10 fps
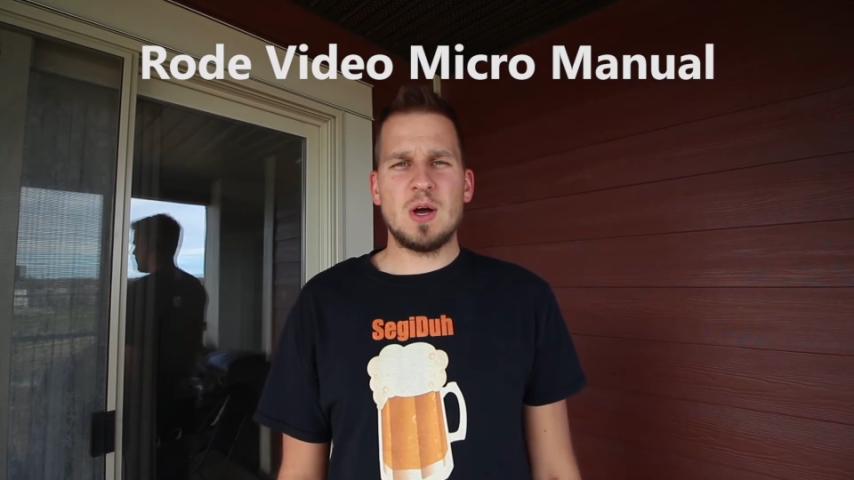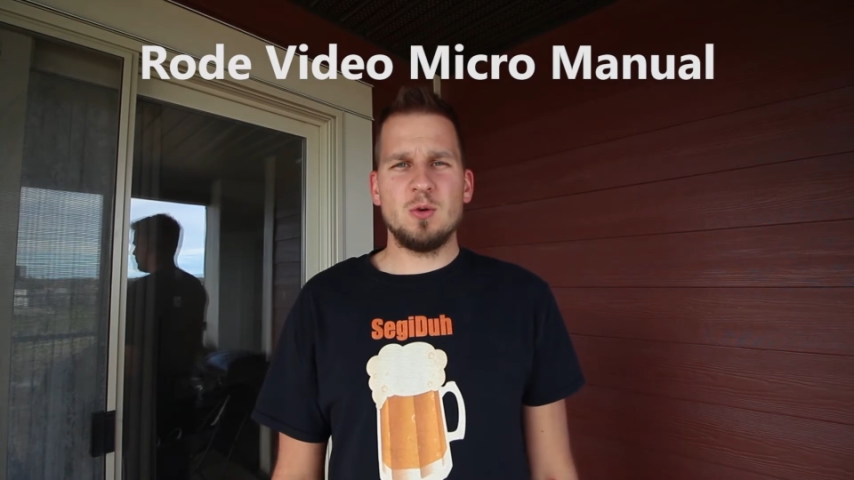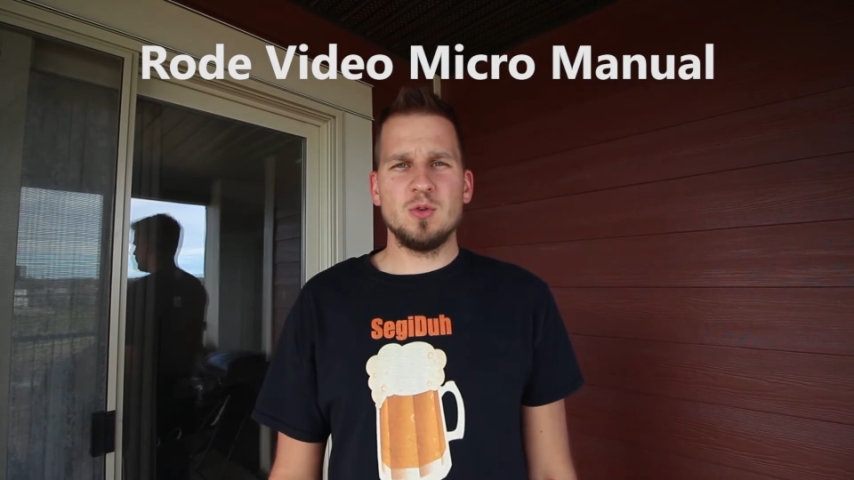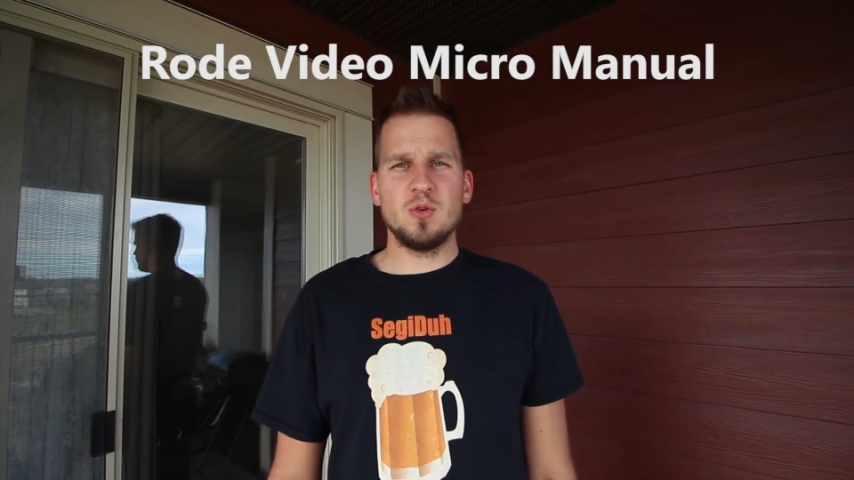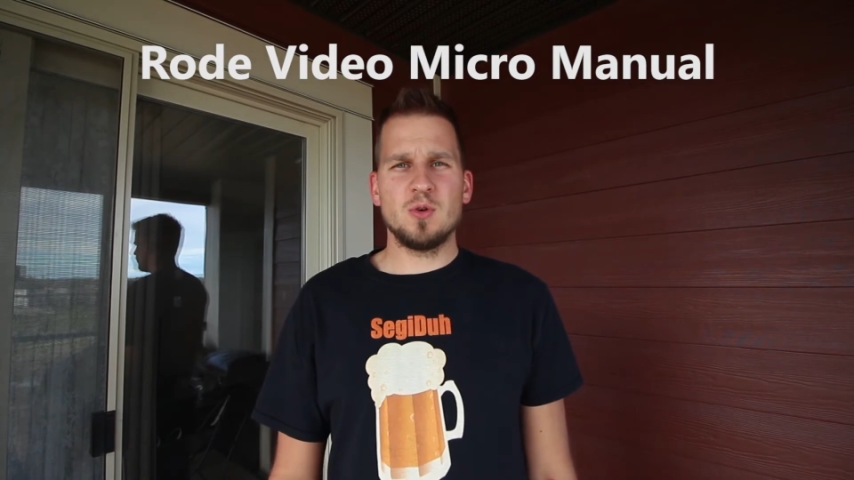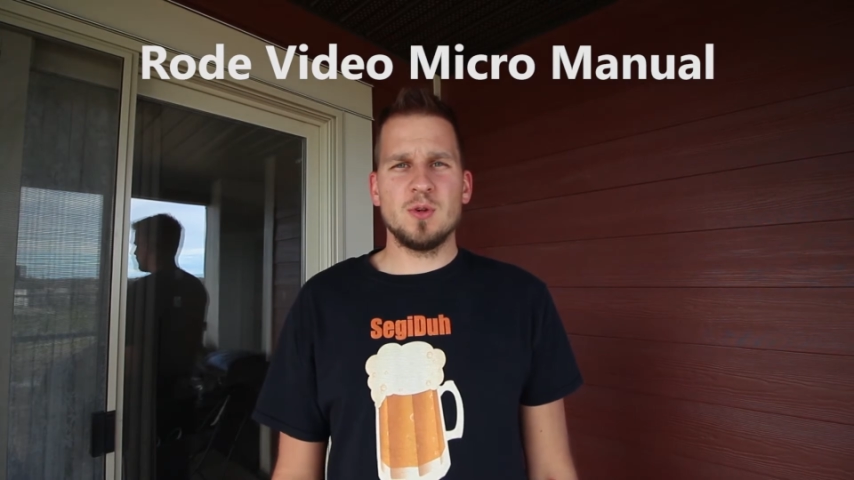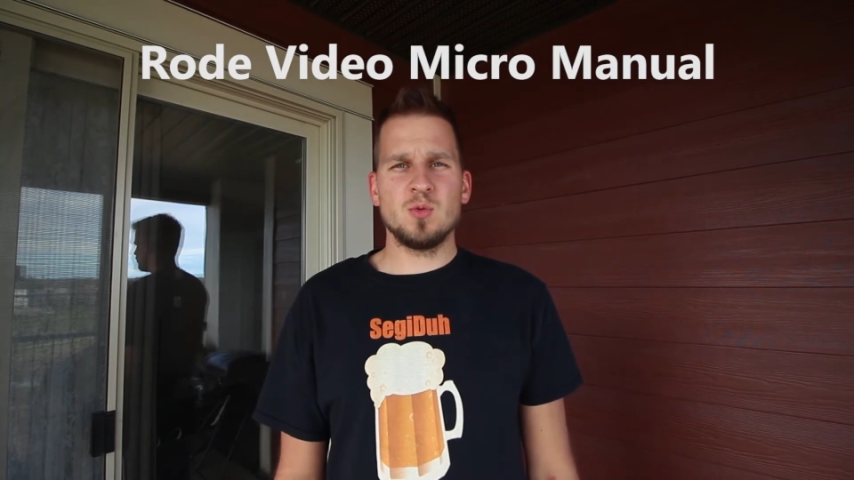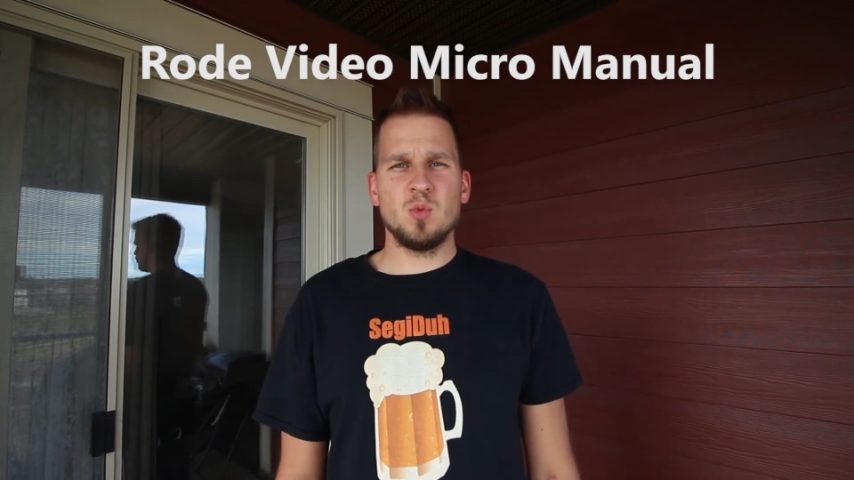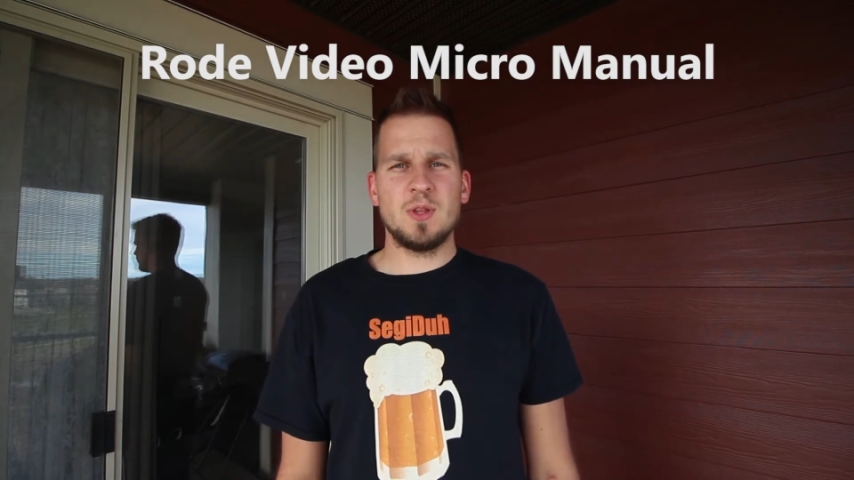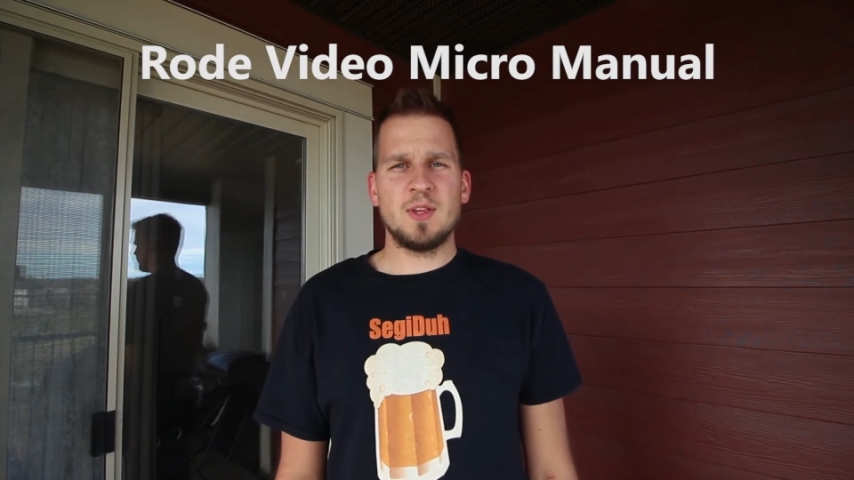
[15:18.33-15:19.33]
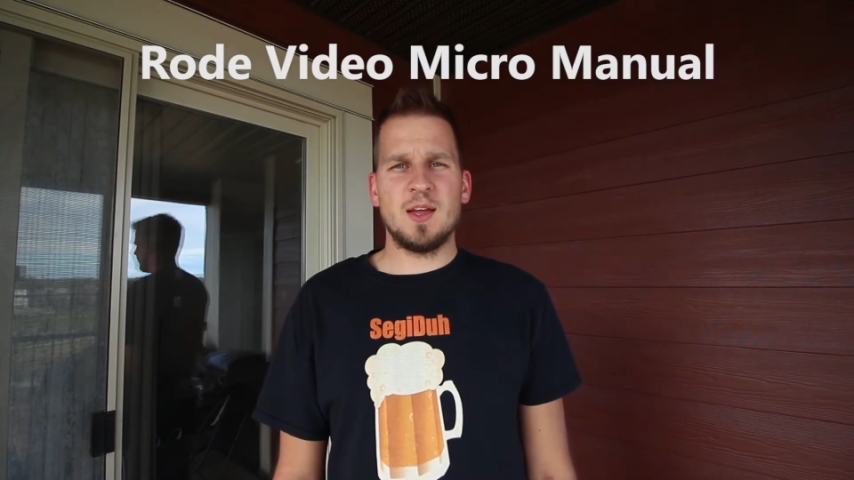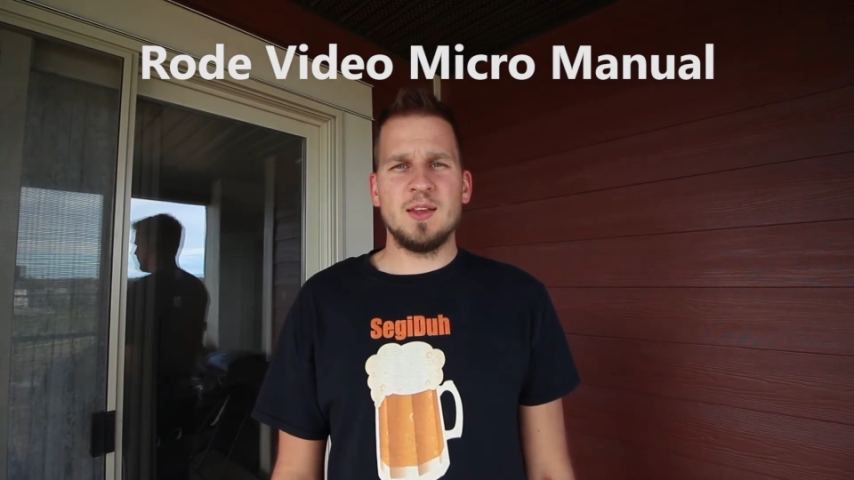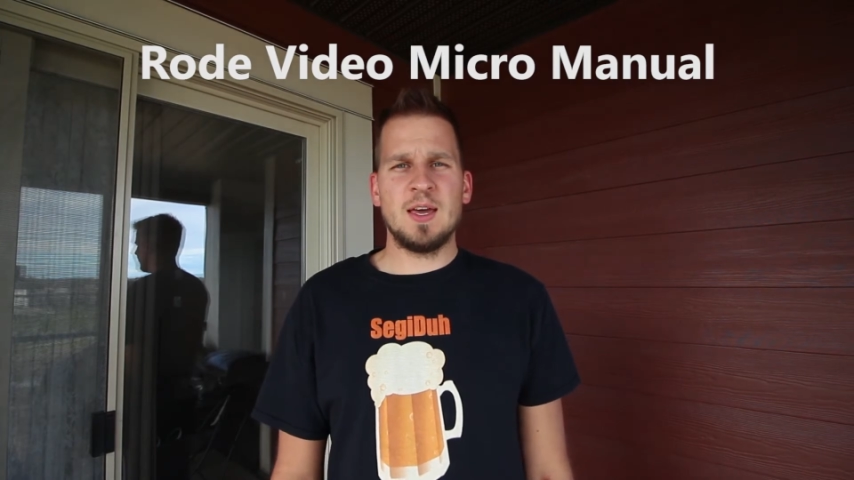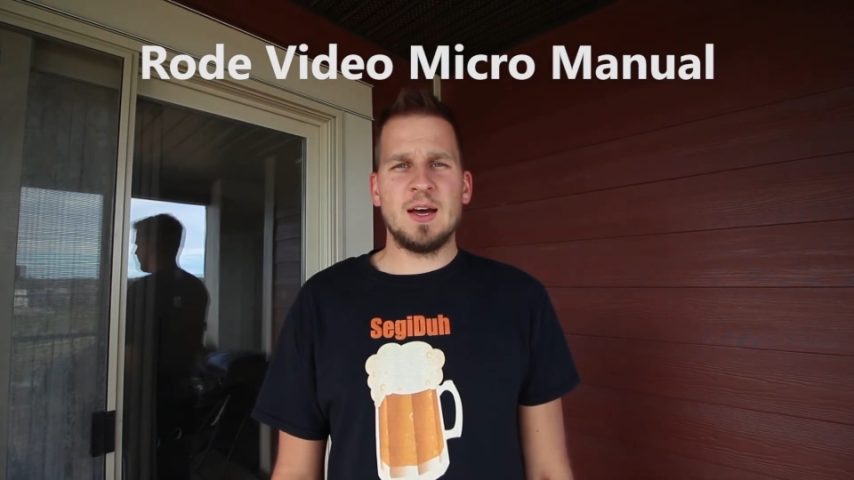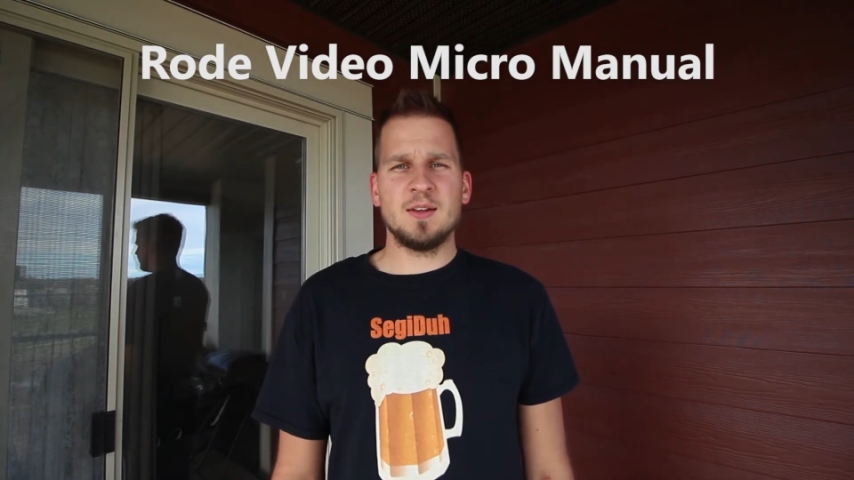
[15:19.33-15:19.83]
outdoors with
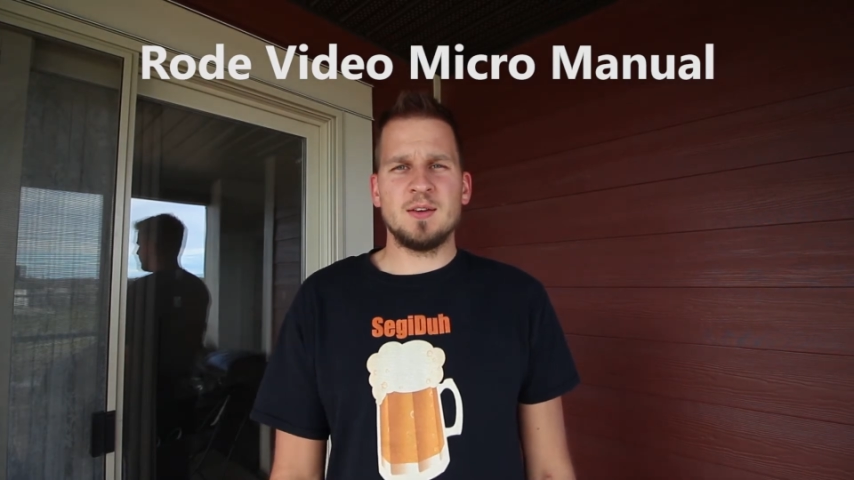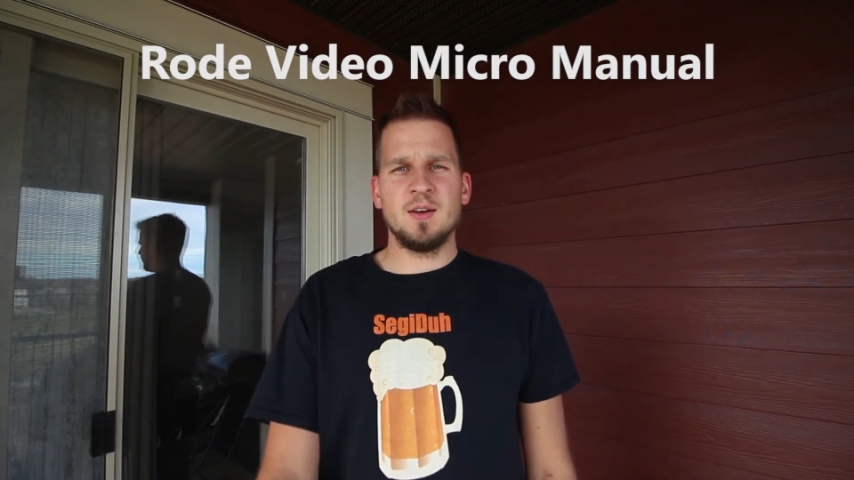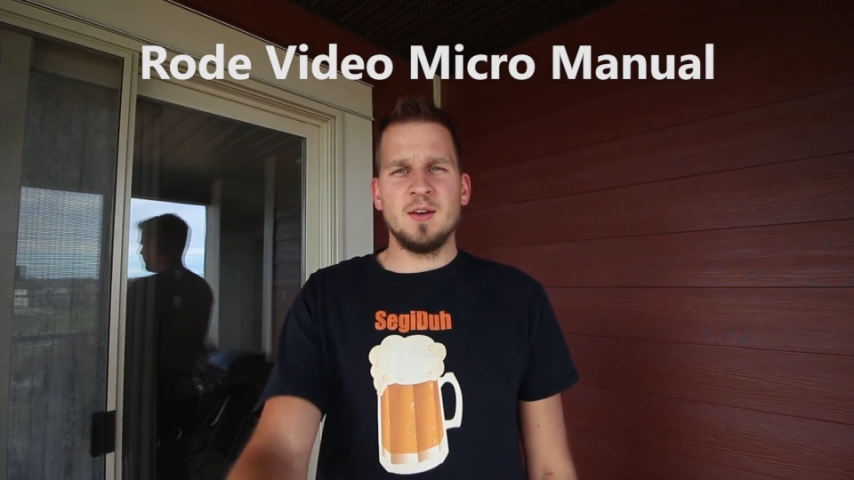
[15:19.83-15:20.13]
Dead Cat,